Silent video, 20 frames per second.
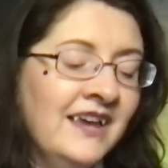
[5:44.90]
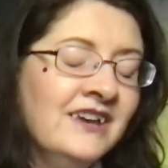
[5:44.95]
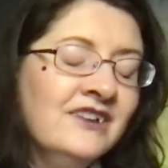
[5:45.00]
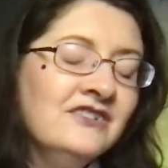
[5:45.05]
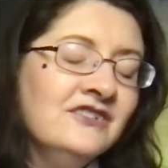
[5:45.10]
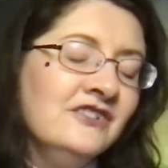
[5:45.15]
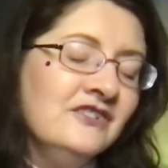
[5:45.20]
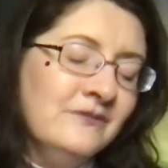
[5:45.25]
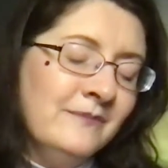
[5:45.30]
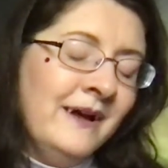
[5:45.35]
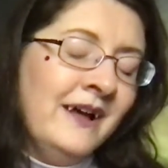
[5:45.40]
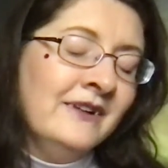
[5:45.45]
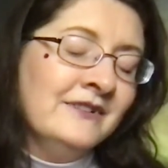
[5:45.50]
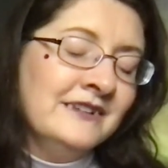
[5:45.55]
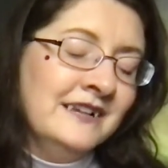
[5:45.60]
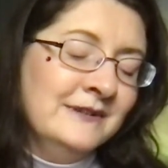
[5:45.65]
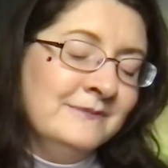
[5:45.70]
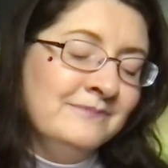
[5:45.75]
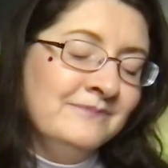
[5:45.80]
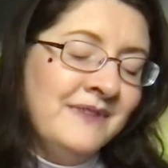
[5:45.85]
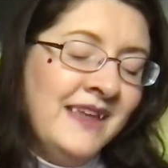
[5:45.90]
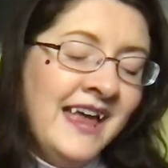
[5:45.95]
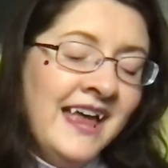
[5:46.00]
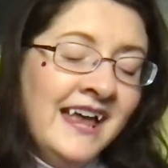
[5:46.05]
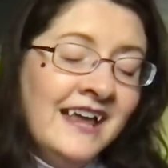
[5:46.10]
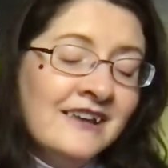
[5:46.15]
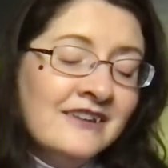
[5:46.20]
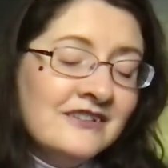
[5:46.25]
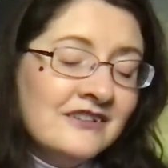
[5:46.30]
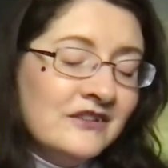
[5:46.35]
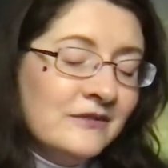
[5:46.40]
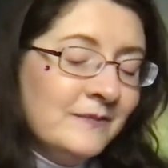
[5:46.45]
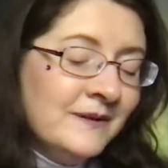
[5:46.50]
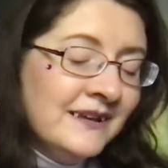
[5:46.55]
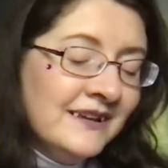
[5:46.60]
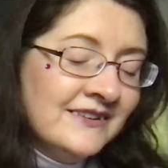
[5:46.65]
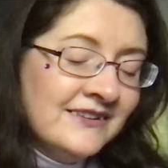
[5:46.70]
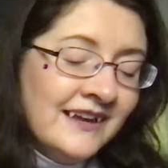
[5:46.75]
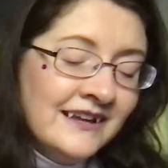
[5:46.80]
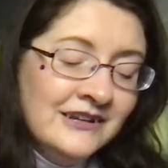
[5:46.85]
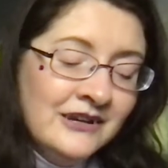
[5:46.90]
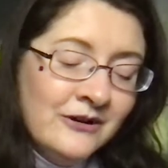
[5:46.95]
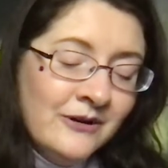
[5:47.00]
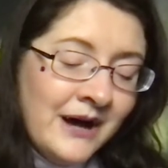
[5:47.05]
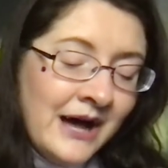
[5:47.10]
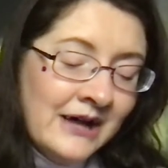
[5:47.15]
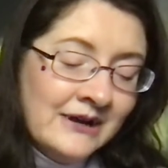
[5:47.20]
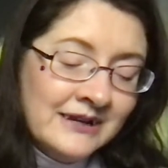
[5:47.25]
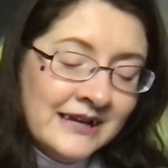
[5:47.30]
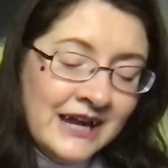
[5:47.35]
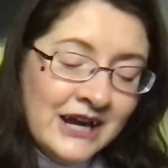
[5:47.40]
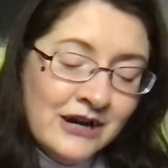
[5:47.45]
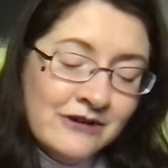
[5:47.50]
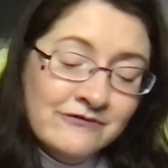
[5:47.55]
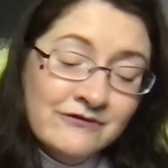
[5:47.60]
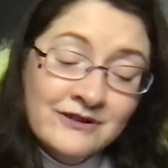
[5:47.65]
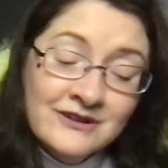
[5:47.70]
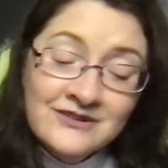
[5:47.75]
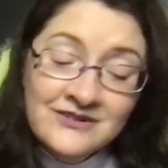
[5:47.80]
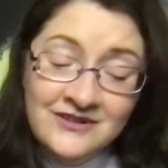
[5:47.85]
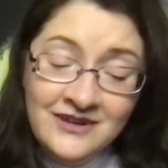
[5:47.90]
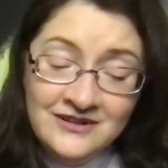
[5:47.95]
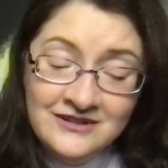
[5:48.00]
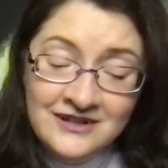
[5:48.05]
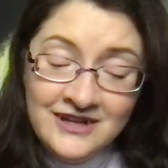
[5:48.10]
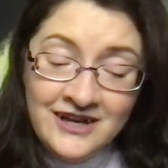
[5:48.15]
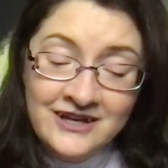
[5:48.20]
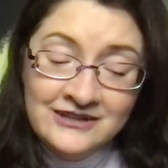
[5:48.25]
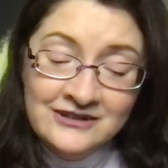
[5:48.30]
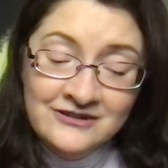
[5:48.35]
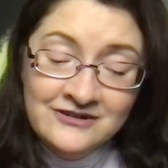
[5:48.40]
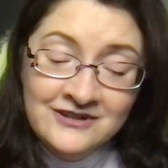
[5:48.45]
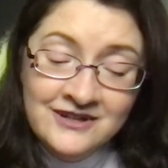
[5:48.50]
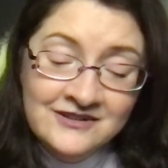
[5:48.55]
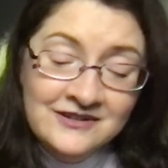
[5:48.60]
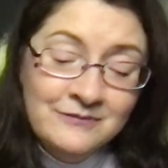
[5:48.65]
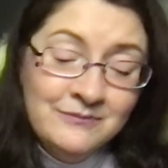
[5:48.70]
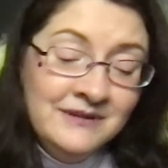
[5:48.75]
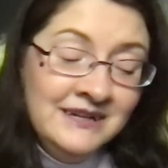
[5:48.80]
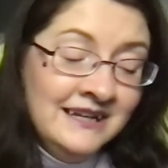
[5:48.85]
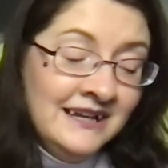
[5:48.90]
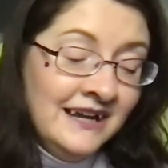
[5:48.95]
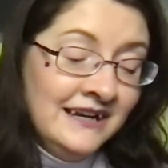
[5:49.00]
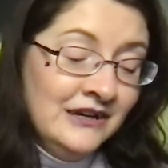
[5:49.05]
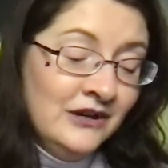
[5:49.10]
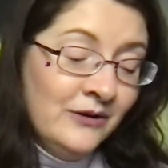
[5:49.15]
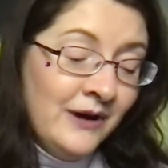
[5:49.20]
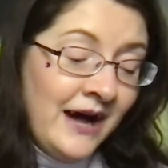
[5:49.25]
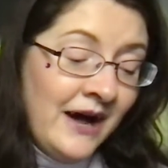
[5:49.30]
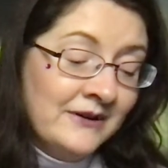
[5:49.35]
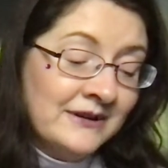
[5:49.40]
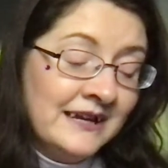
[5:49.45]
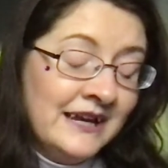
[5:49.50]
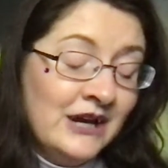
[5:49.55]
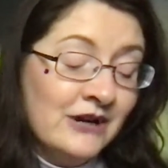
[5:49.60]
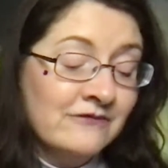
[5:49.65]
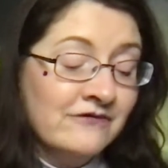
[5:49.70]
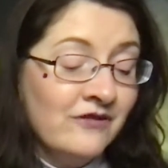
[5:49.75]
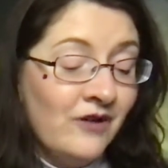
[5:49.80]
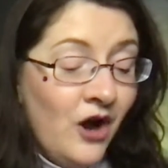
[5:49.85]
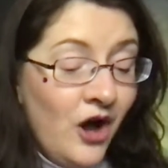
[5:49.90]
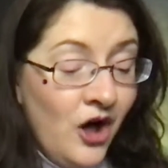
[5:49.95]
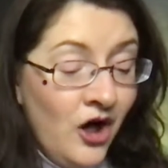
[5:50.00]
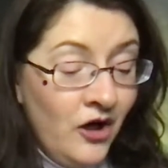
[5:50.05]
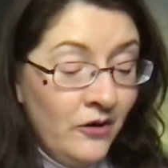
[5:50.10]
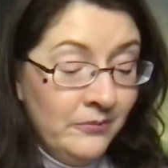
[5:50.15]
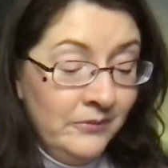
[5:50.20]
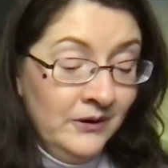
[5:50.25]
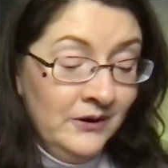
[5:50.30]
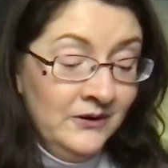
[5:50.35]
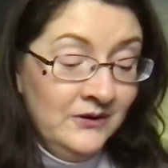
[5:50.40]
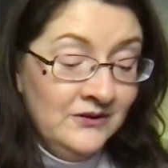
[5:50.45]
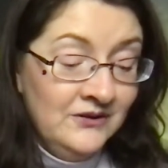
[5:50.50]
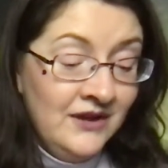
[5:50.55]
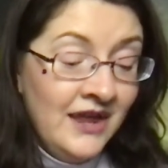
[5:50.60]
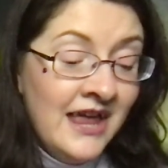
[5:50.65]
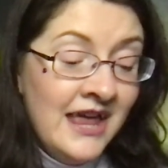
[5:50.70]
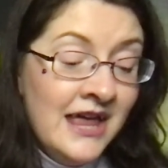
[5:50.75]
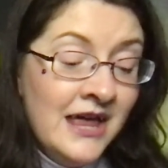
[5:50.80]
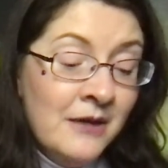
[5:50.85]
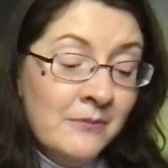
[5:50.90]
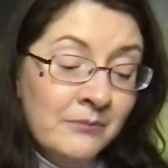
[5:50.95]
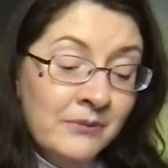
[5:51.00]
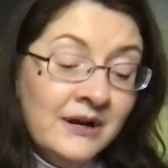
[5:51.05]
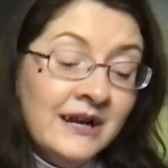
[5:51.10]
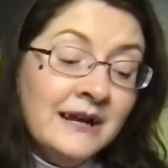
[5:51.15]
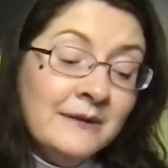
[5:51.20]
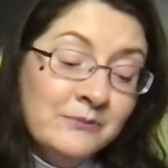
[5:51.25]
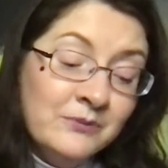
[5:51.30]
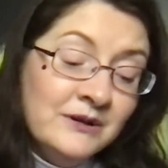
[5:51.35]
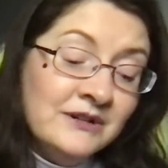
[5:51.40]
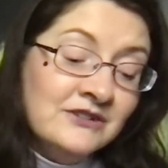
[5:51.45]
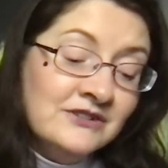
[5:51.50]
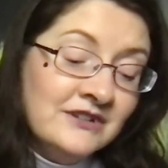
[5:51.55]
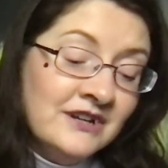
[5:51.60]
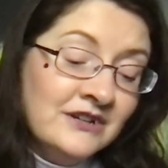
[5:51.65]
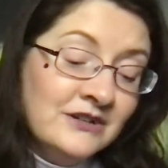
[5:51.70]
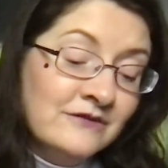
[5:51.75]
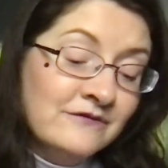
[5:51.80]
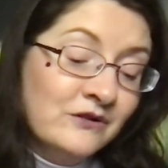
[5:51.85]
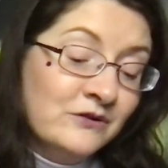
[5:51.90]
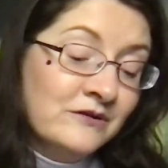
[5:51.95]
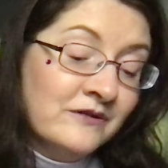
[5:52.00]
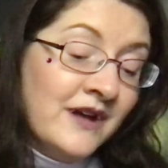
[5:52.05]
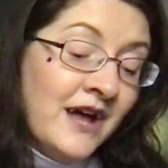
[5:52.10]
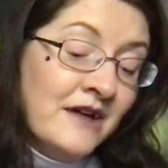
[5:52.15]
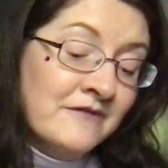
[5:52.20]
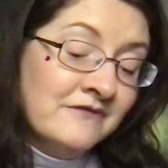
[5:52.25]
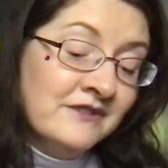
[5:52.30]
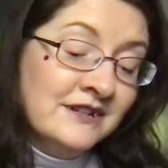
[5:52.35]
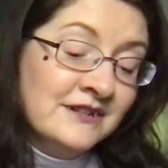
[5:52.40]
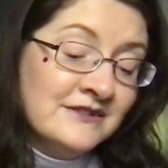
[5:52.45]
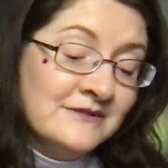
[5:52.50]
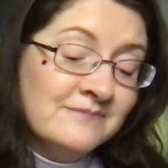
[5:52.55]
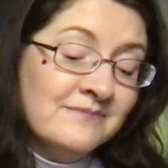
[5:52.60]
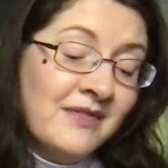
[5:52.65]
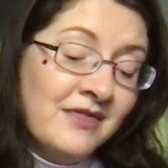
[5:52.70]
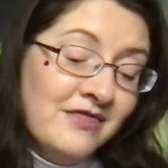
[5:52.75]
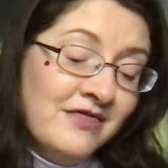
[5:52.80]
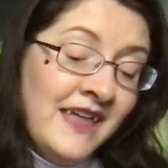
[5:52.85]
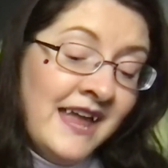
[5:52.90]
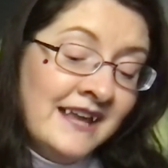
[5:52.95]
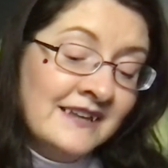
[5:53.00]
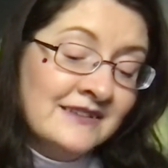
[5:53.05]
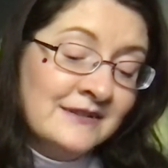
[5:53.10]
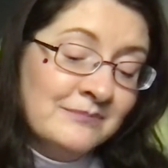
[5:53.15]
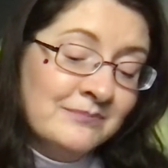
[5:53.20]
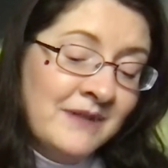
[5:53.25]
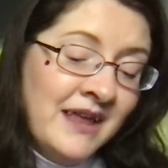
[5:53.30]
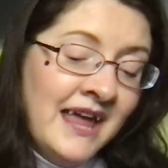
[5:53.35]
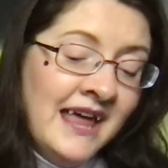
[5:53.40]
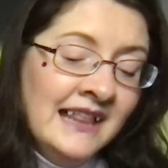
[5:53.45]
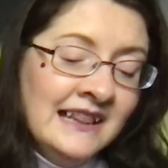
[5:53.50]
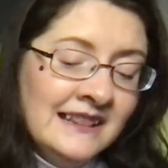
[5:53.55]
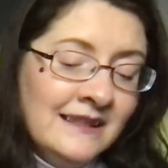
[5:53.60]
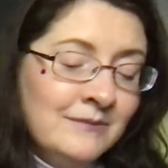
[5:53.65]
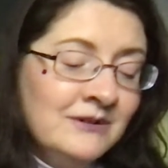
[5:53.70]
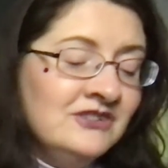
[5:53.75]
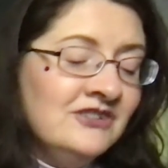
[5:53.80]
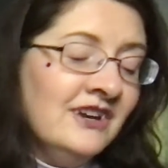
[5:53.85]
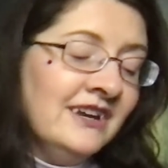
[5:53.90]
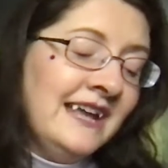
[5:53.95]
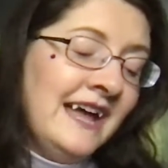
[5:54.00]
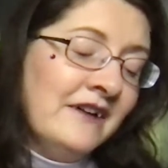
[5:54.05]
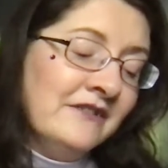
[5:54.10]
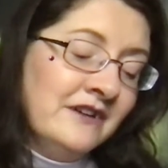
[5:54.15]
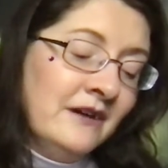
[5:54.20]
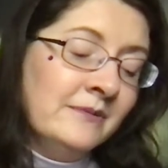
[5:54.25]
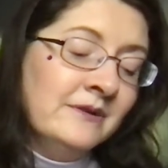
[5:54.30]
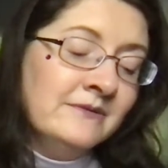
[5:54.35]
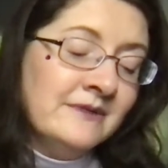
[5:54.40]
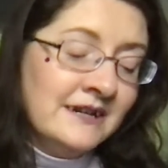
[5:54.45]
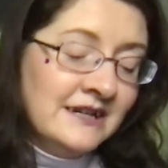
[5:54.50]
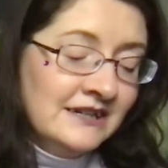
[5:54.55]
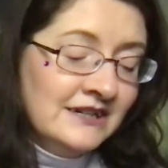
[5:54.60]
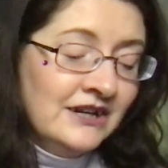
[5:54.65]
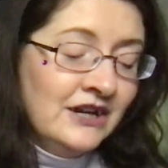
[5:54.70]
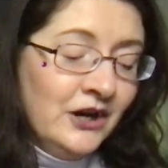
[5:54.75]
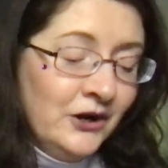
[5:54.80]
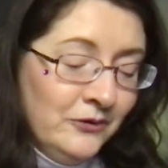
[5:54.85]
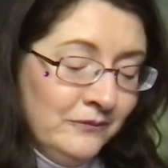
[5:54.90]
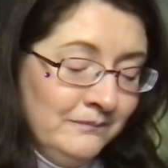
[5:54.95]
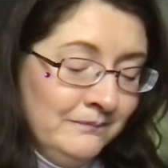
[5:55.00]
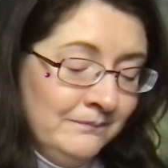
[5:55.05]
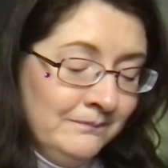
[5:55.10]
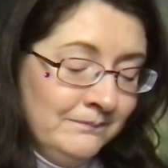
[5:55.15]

She smiled at him. "Just because I know how to care for a sun conure doesn't mean I know how to care for all birds. But I appreciate your vote of confidence. Thanks. Let me check out and I'll be ready to go."